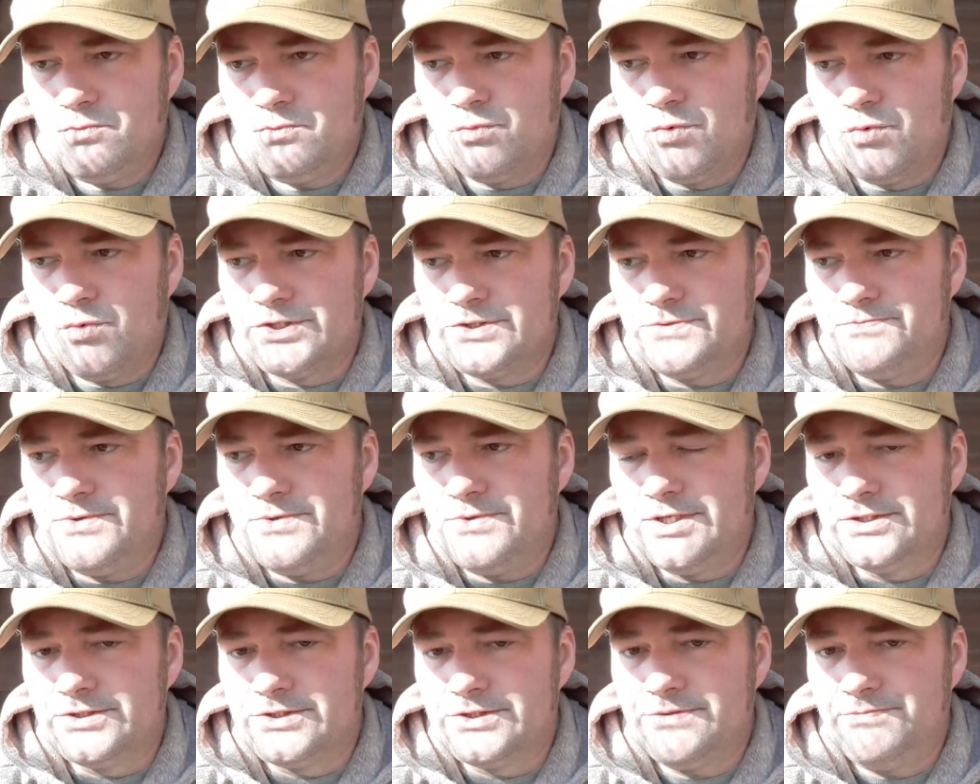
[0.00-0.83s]
what's
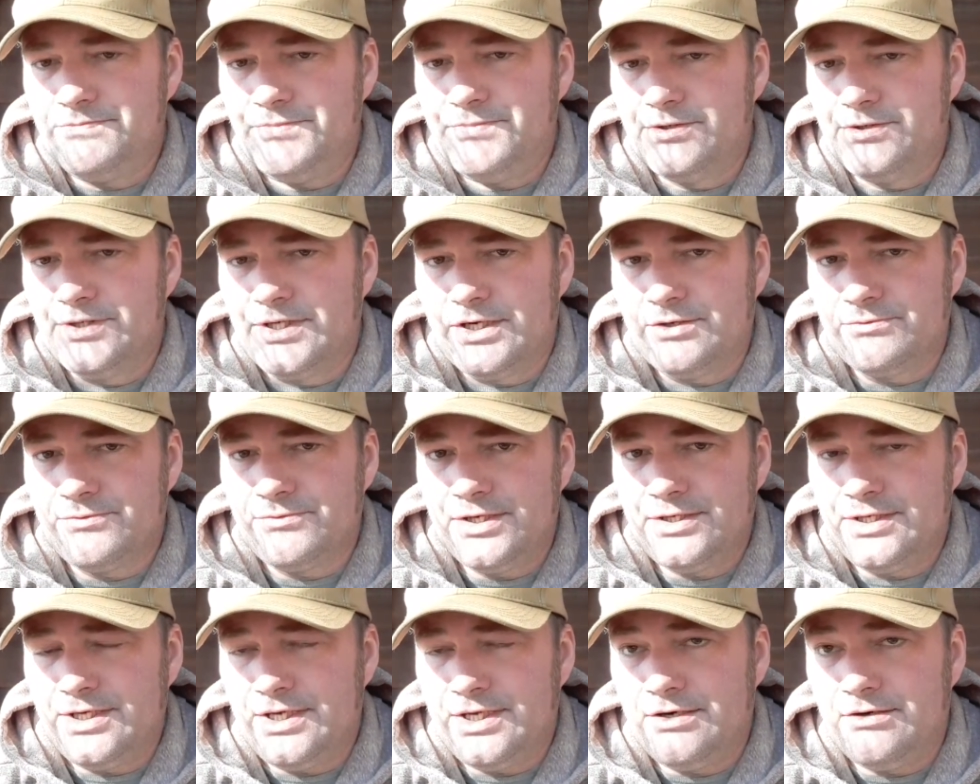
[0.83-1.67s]
being spilled out
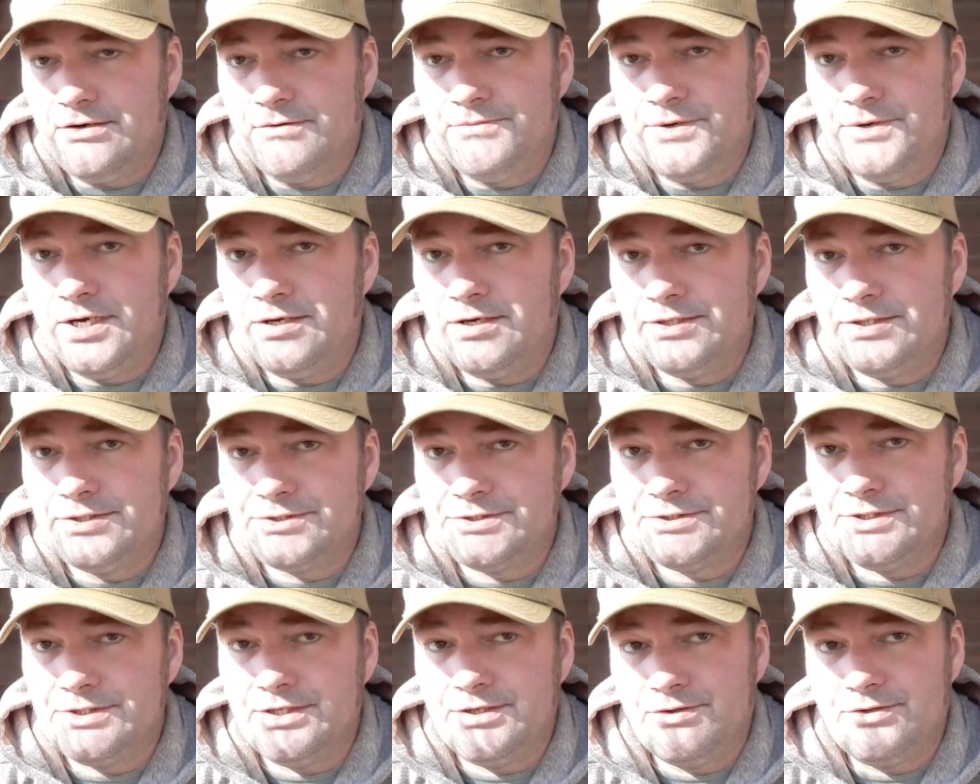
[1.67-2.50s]
right now about it's
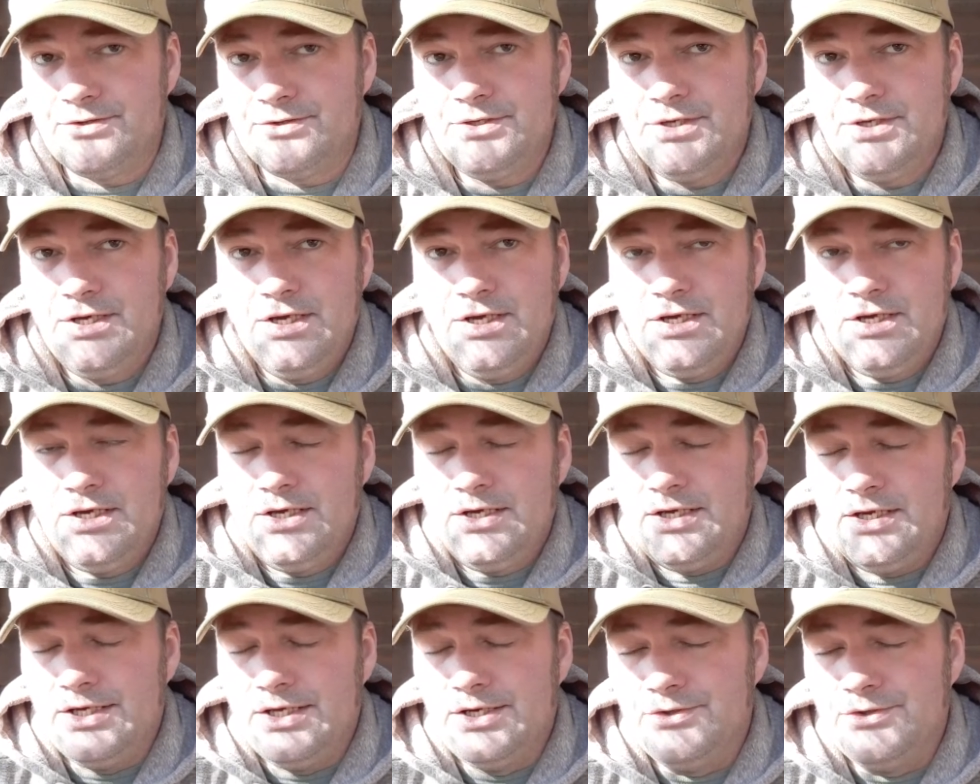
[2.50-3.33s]
the end of
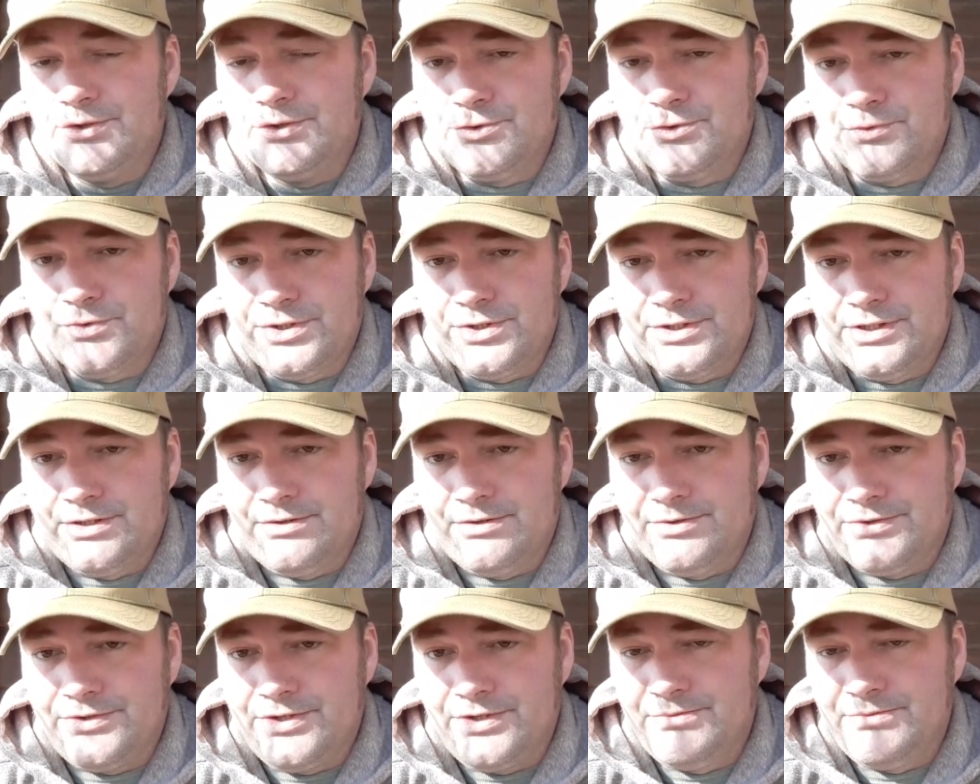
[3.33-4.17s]
the, end of the grid and
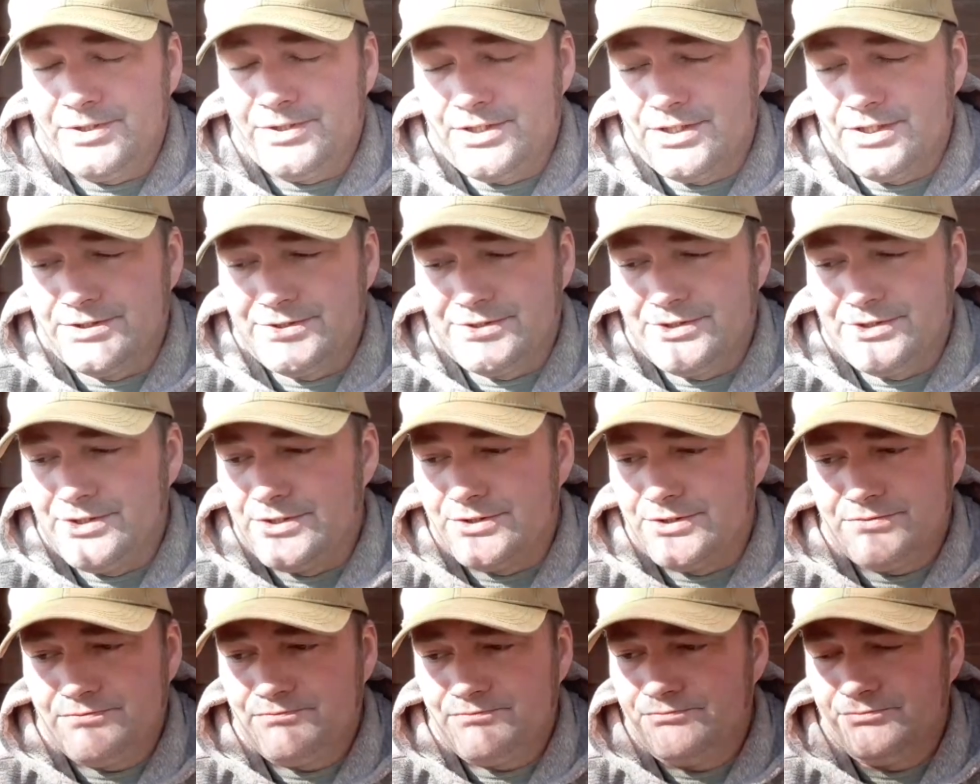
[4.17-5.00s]
everything because of
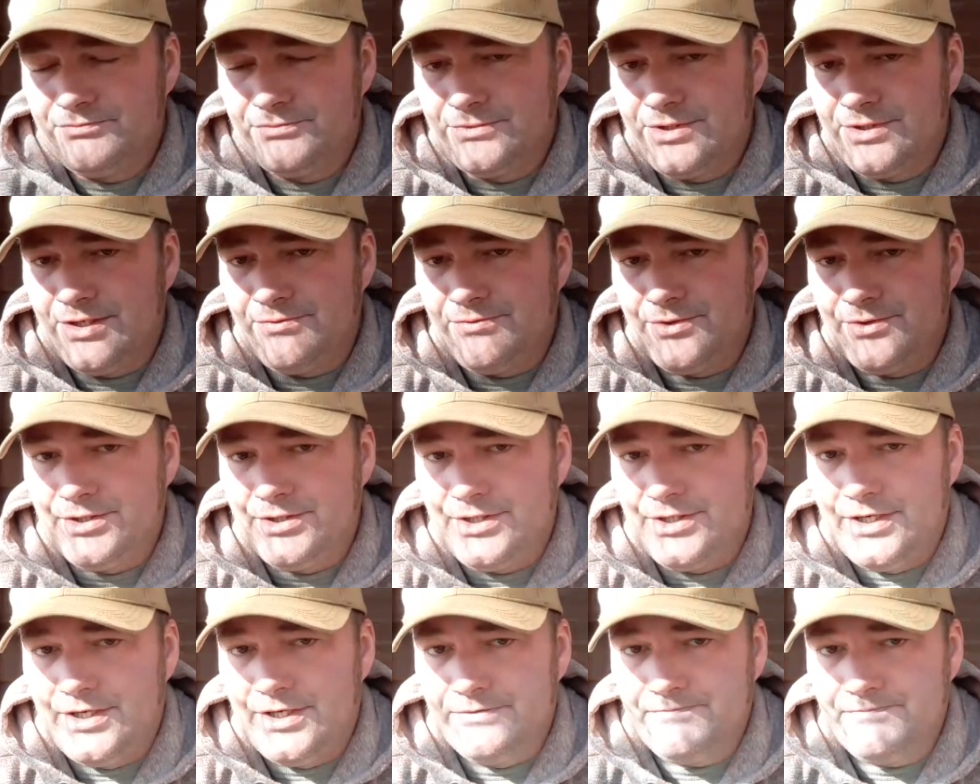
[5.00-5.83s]
this. I
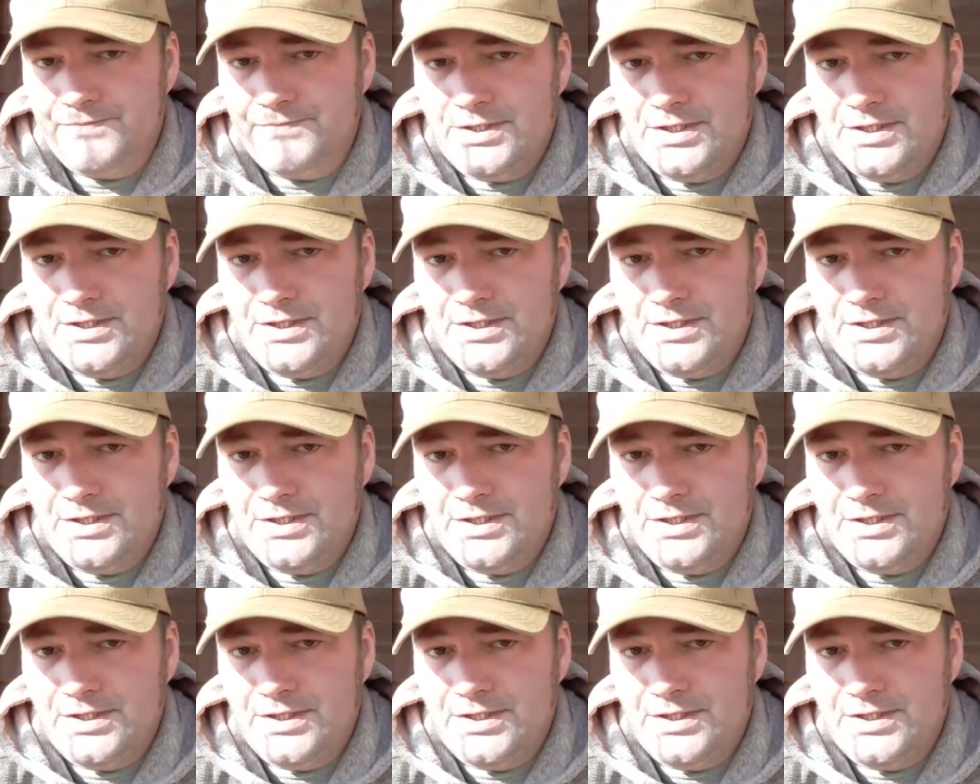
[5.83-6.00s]
really ain't.